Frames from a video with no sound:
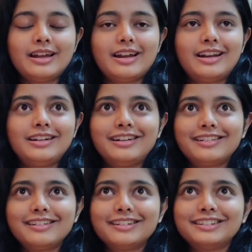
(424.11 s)
And
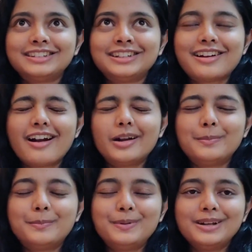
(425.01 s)
there are
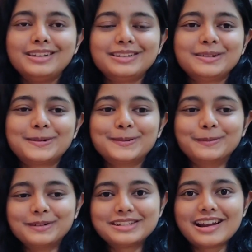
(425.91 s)
brilliant
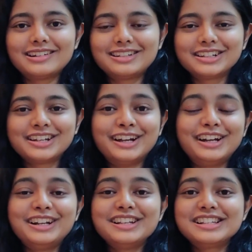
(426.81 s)
quotes, and
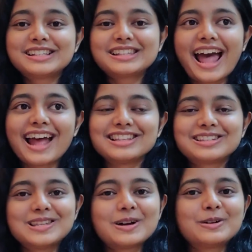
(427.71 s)
it is
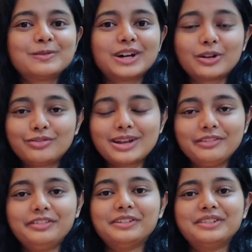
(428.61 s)
hands down one of my
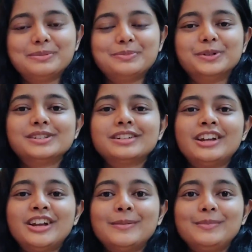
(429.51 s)
favorite books.
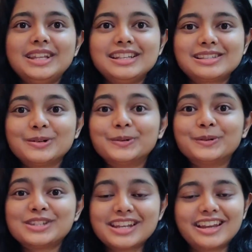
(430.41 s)
Please
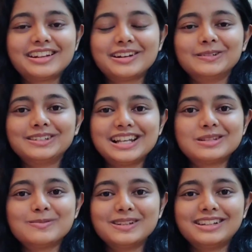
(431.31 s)
go check it out
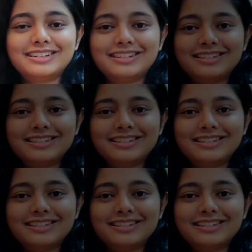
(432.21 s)
as well.